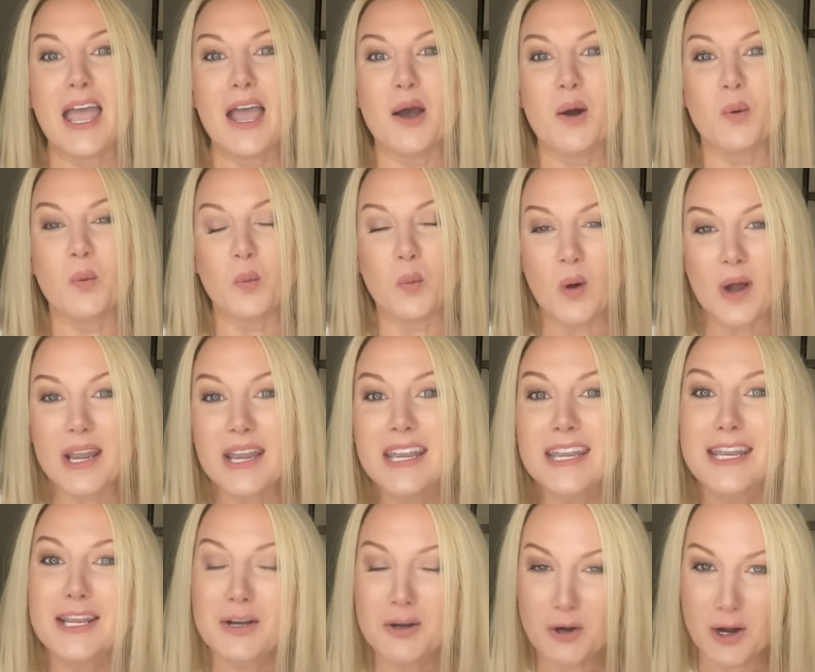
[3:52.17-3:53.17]
What an
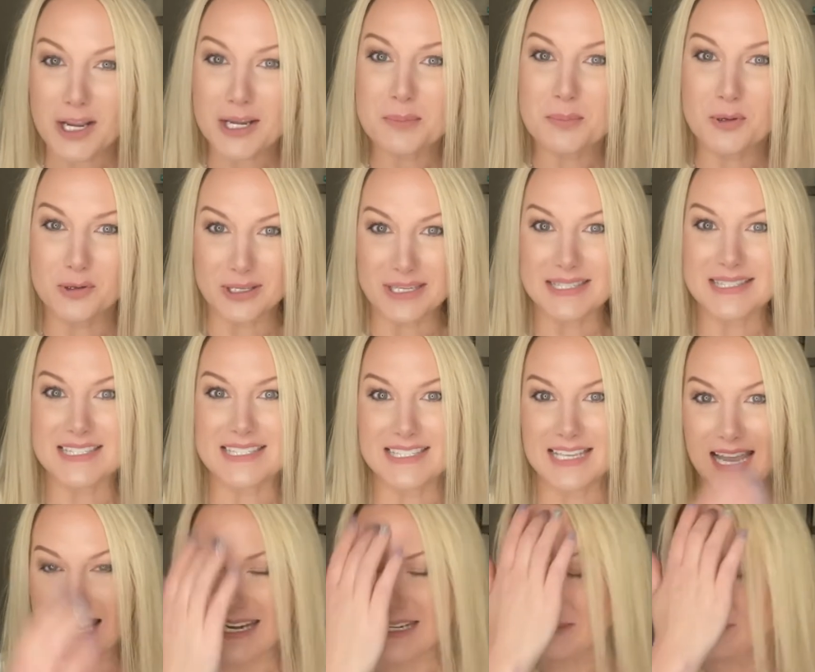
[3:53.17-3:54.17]
incredible
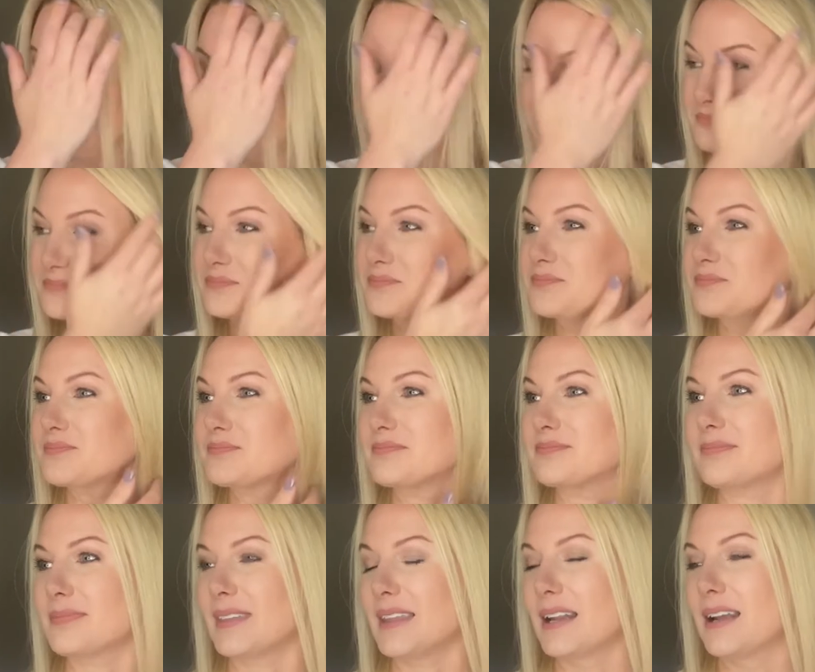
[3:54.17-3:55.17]
insight
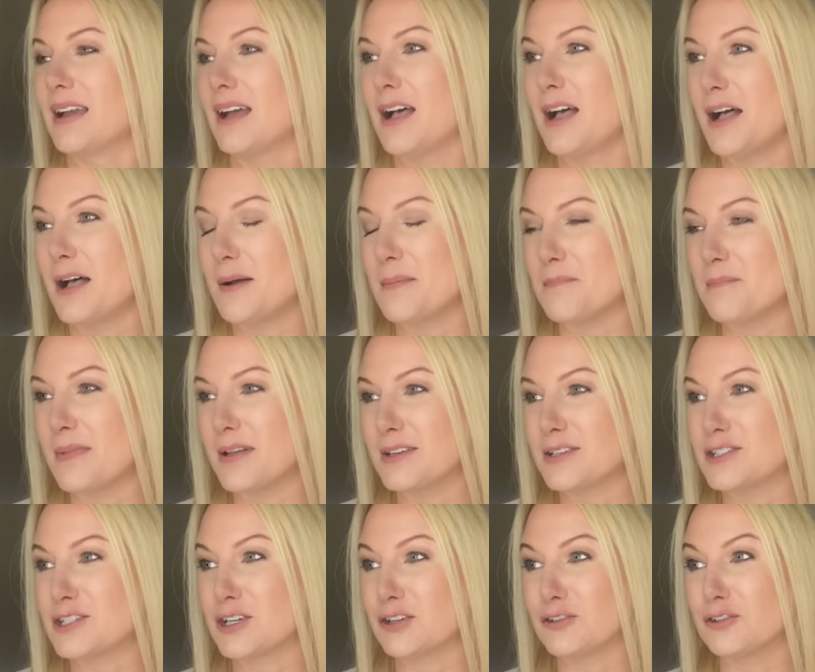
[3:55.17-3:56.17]

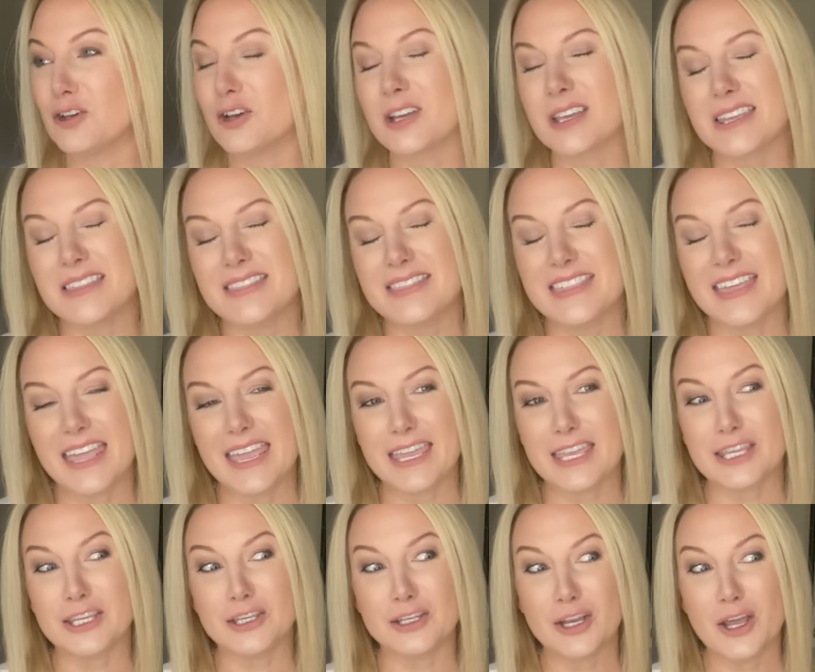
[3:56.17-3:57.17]
to look and
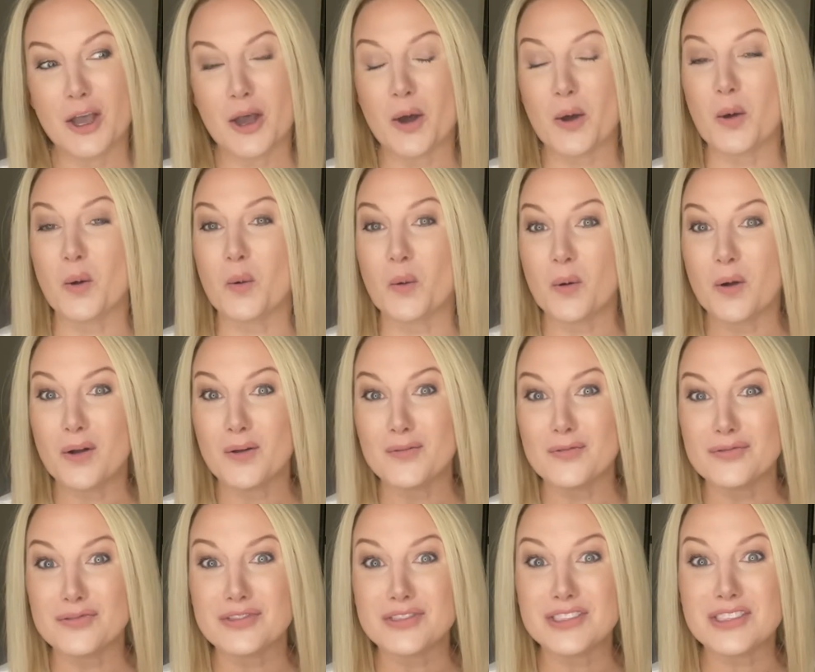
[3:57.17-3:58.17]
think,
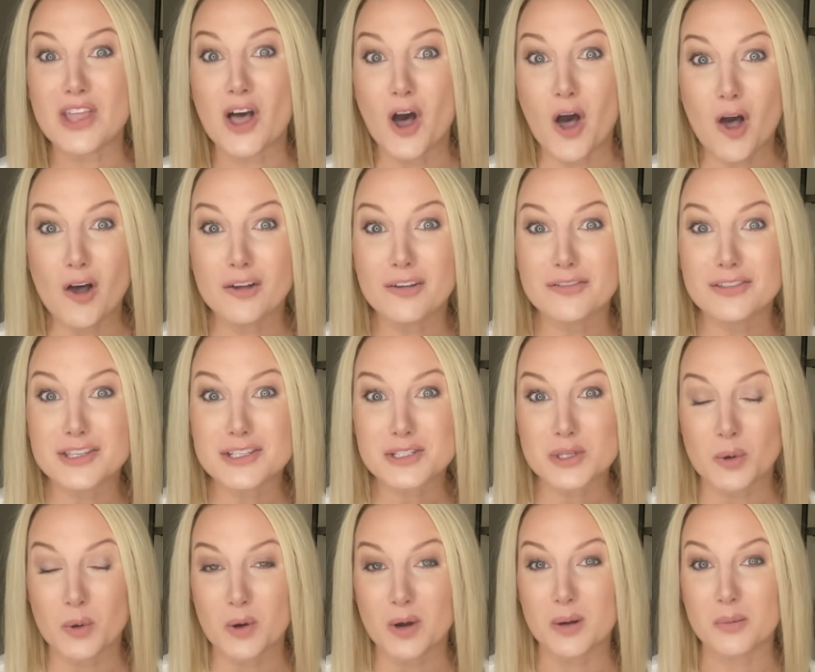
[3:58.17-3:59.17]
all of this
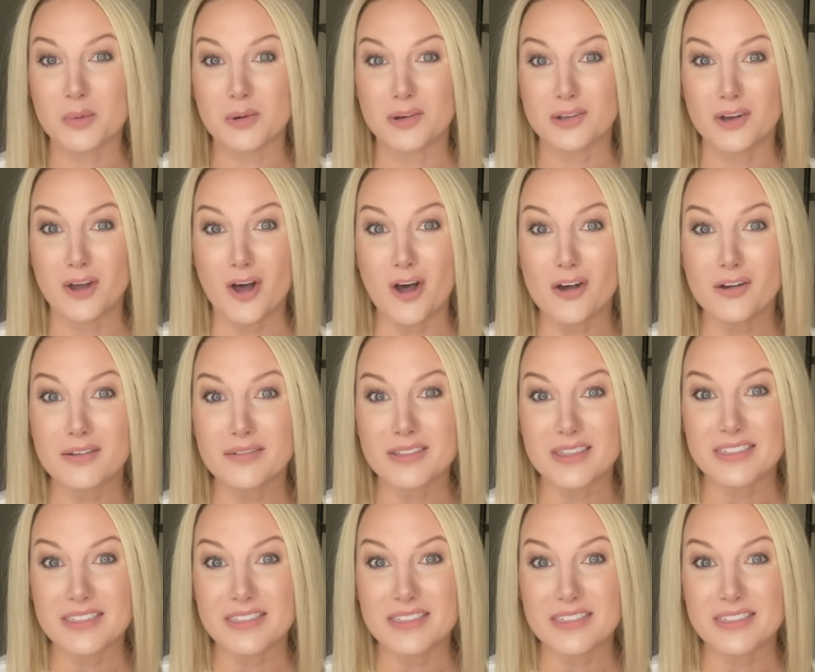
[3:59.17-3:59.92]
horrible and all of the